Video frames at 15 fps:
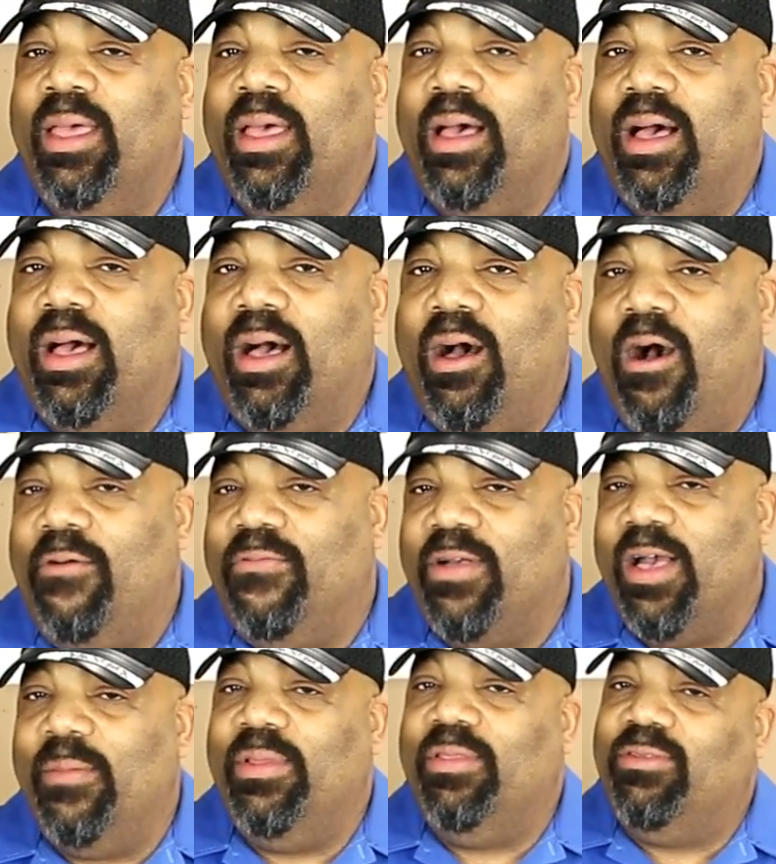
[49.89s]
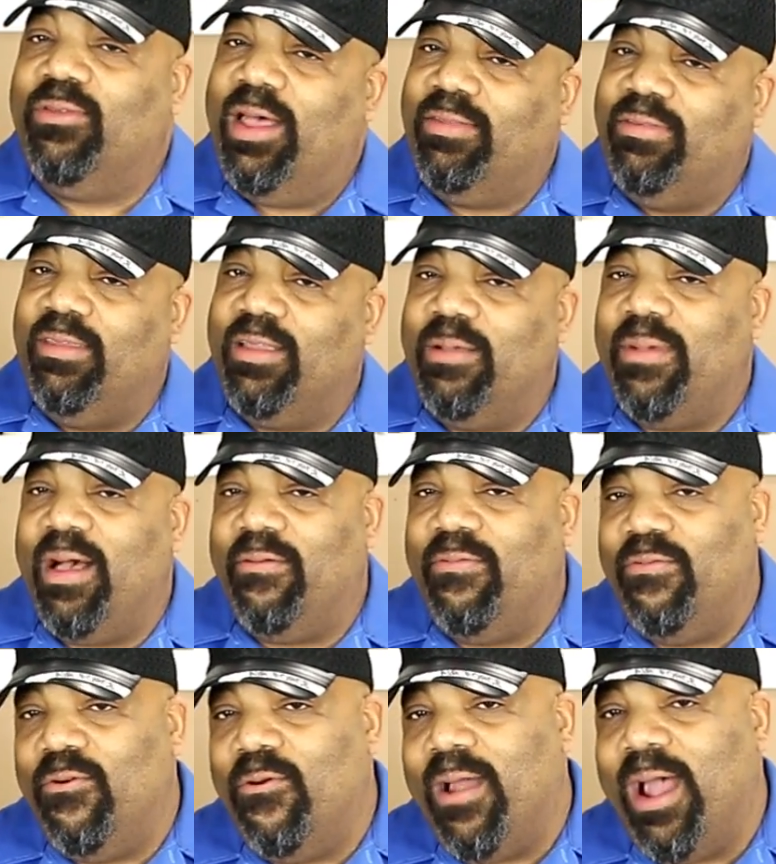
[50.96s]
off coming, so I took about
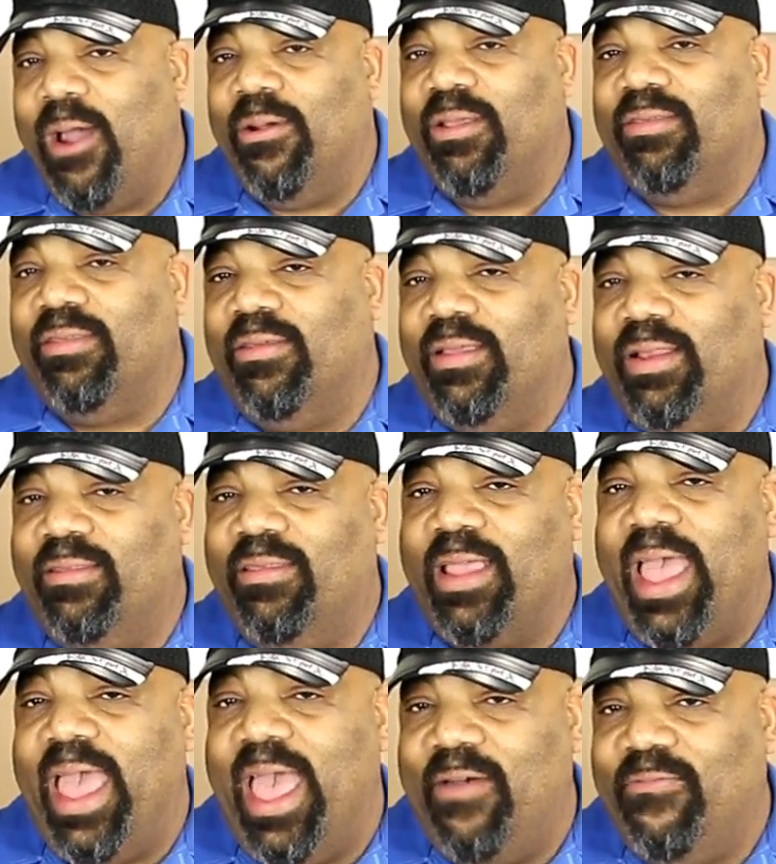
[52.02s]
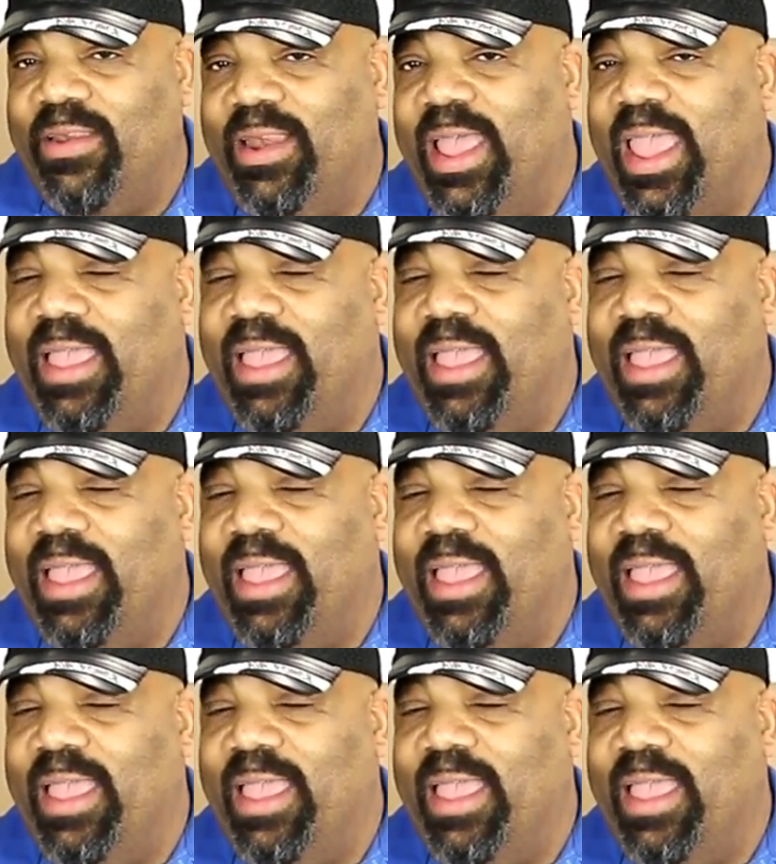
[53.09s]
4 hours and took a half a day.